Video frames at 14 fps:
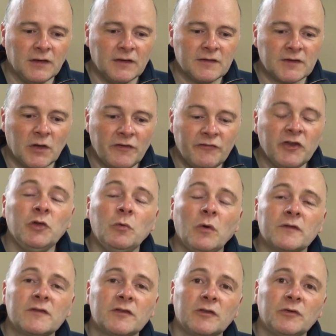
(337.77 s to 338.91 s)
So if you
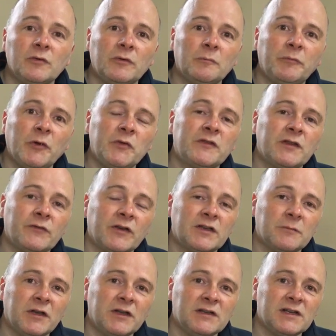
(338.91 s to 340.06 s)
want to boost your
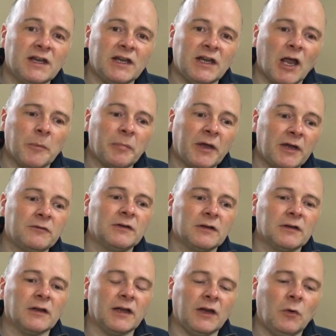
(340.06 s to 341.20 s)
vitamin D,
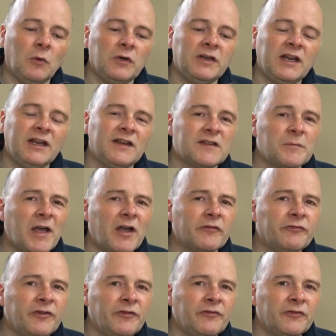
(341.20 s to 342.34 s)
apparently all you need is about
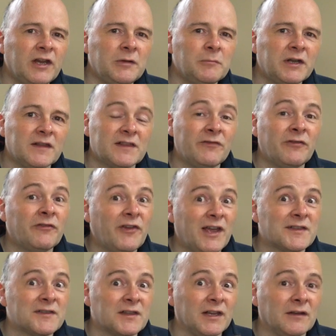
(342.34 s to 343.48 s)
15 minutes, if you're
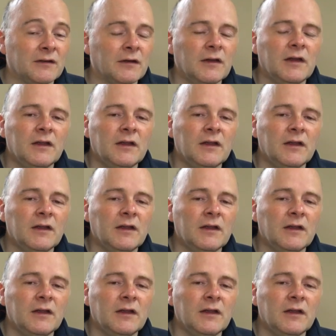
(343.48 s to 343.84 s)
fair-skinned,